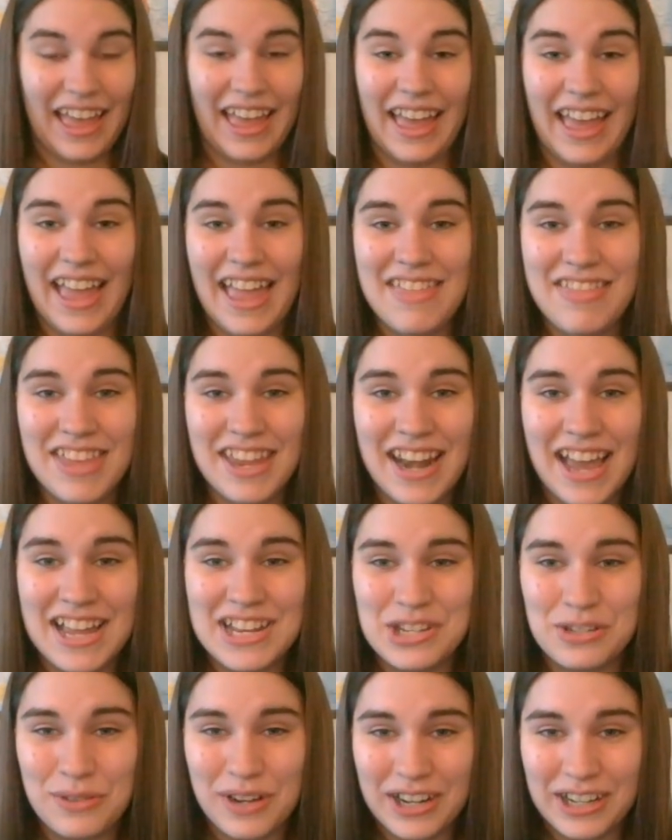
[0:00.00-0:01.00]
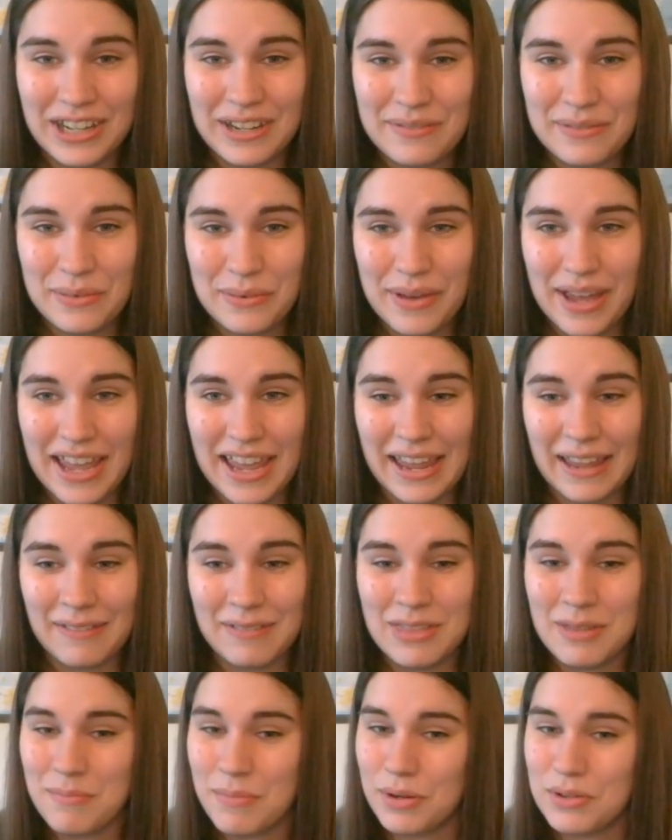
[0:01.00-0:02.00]
And then on to our giveaway,
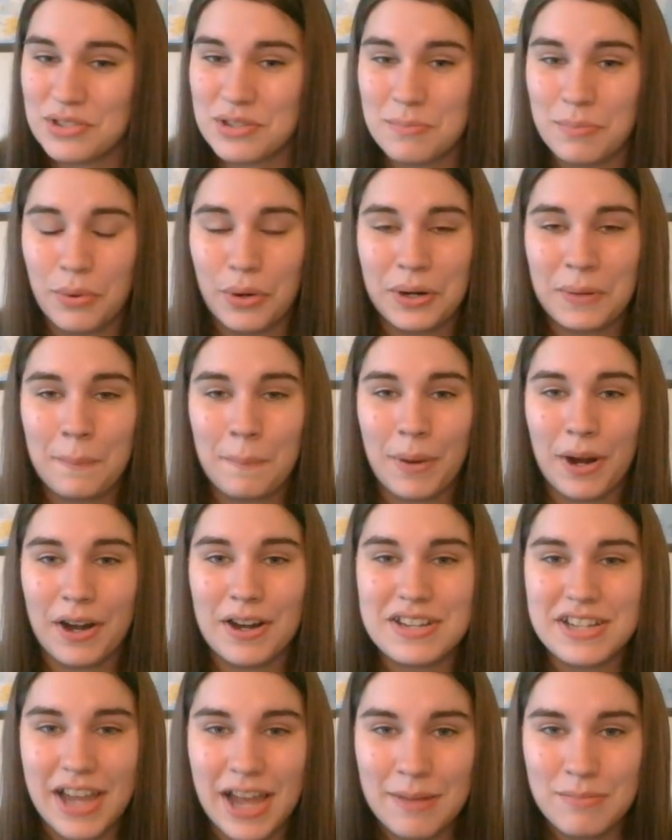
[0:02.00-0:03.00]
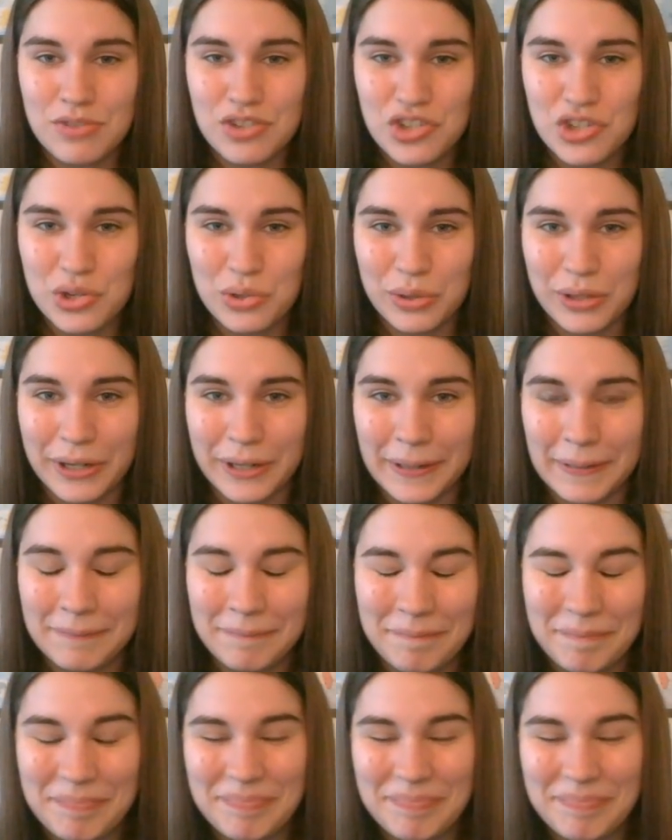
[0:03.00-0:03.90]
the most important part, I'm sure.